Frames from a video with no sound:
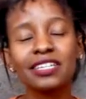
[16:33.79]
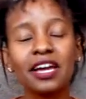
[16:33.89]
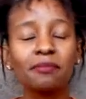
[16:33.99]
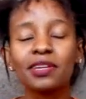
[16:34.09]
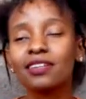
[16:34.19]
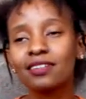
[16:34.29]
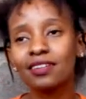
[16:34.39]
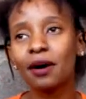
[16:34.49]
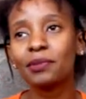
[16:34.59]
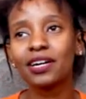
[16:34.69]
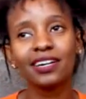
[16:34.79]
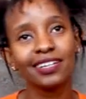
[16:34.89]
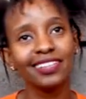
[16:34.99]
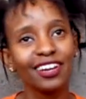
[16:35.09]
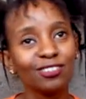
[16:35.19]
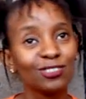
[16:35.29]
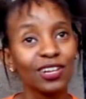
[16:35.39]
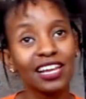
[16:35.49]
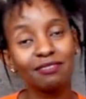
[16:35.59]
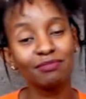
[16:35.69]
I mean, I'm a girl, I also
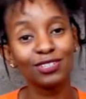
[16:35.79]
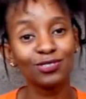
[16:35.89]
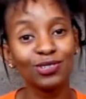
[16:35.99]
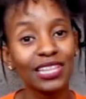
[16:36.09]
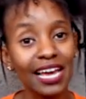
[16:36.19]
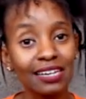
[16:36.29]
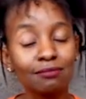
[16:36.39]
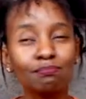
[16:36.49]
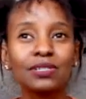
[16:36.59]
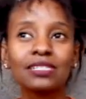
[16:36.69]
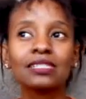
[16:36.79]
like being told that, but